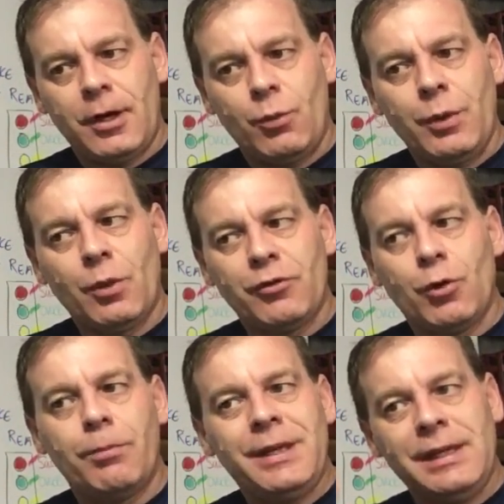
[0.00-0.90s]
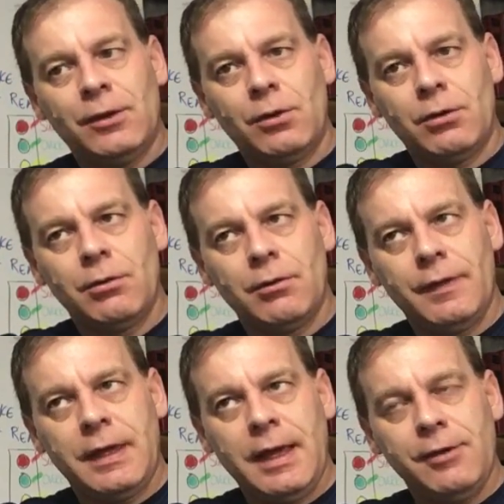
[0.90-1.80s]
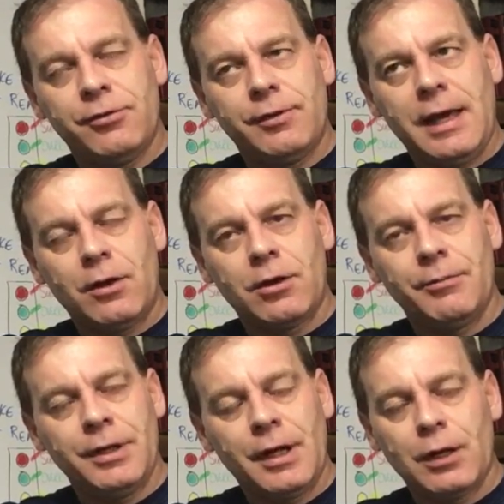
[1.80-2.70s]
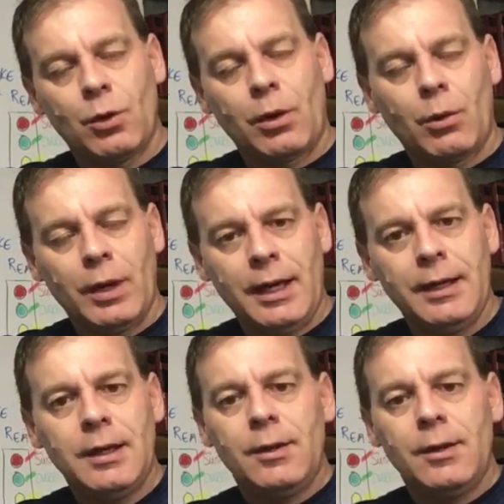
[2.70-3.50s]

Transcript: we want to appeal the case, the outcome did not go our way,